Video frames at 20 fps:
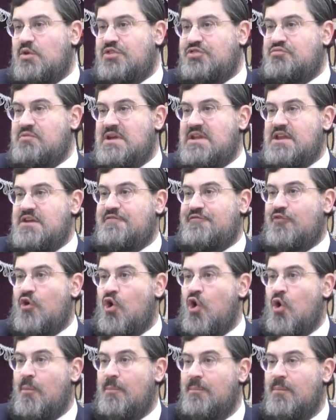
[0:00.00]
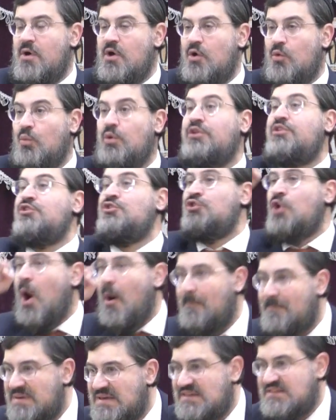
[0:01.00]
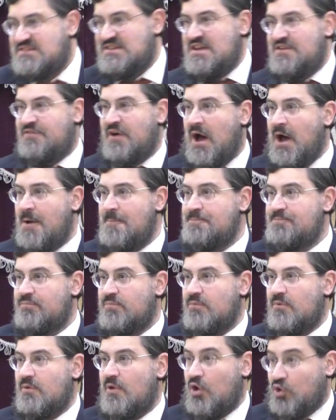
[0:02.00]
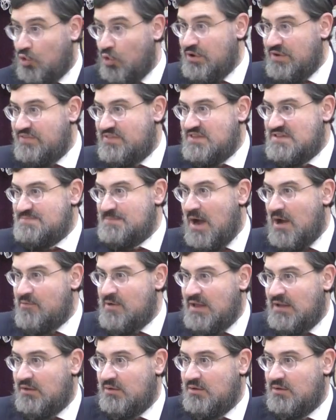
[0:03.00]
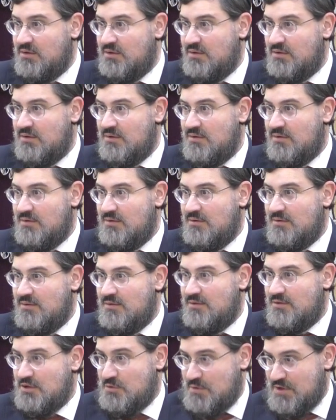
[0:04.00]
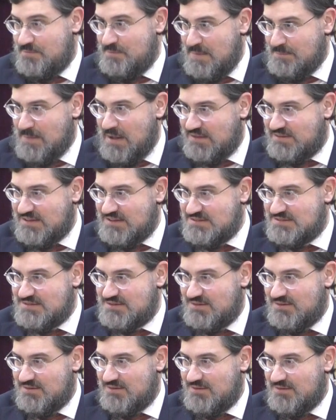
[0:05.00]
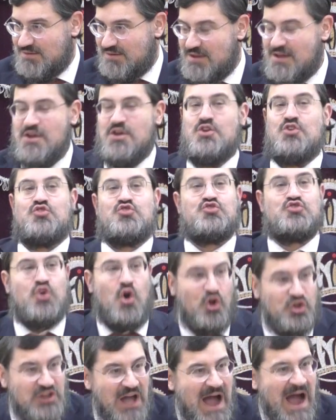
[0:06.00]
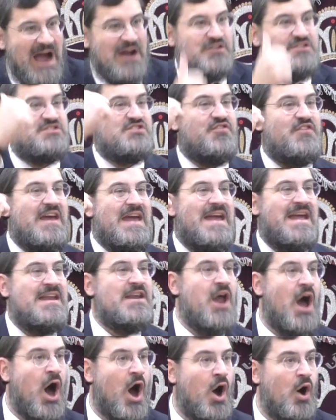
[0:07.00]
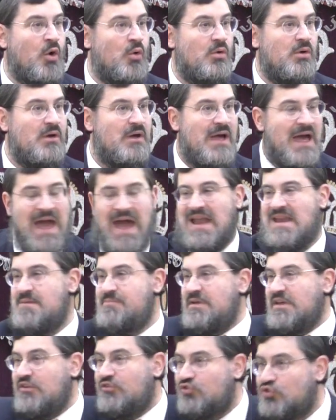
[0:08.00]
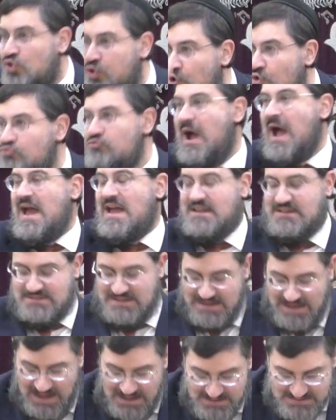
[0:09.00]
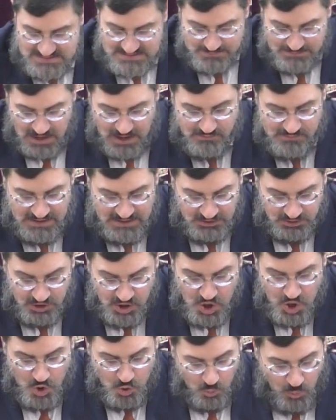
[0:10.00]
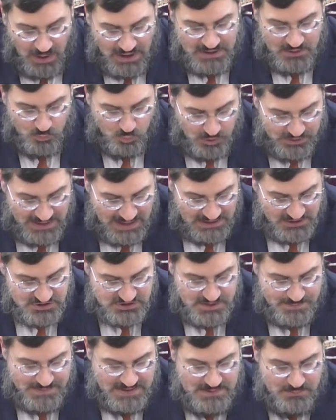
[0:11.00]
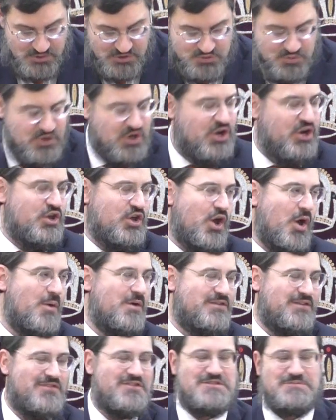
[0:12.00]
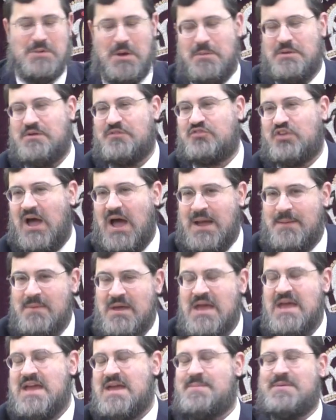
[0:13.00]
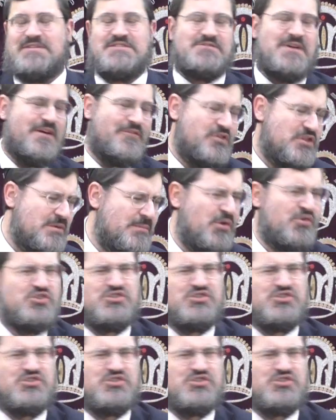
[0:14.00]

a 3D form would not be ksiva, according to this maril. Are you with me, Matis? Zog da Tzvi, no. And he brings two rayas against the maril, why it would actually be, which we're not going to go into at this moment of time. He brings a raya for the Gemara on